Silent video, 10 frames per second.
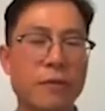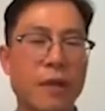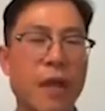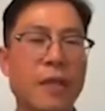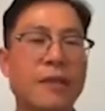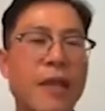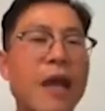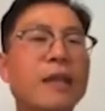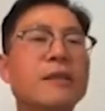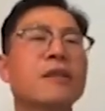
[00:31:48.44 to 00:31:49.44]
And
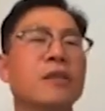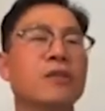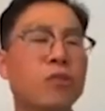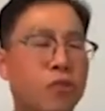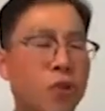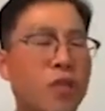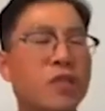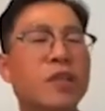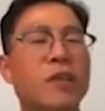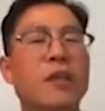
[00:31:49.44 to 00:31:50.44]
that
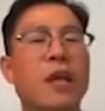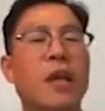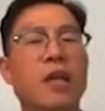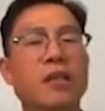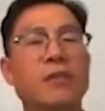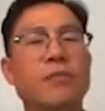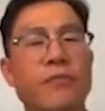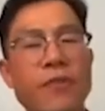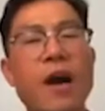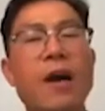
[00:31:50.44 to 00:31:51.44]
nutrition is
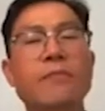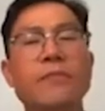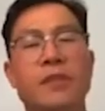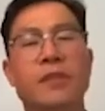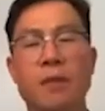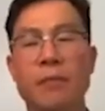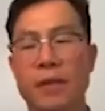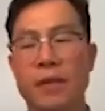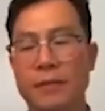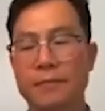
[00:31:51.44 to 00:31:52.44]
from the
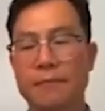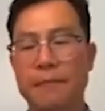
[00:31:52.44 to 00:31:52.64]
seminars.